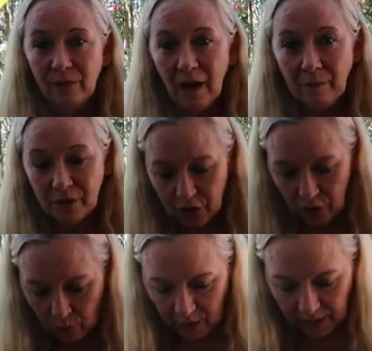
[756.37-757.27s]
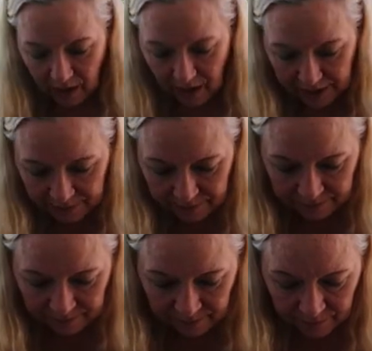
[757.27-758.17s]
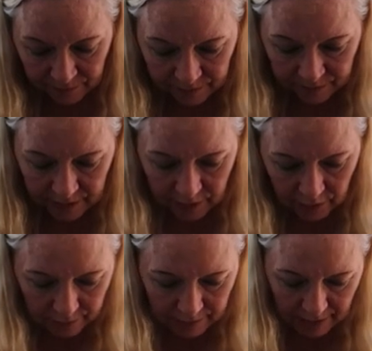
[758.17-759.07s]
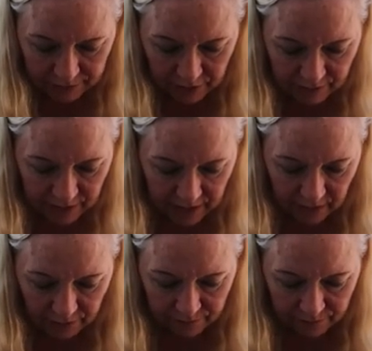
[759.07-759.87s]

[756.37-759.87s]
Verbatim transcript: I'm going to show you what I got here after the video.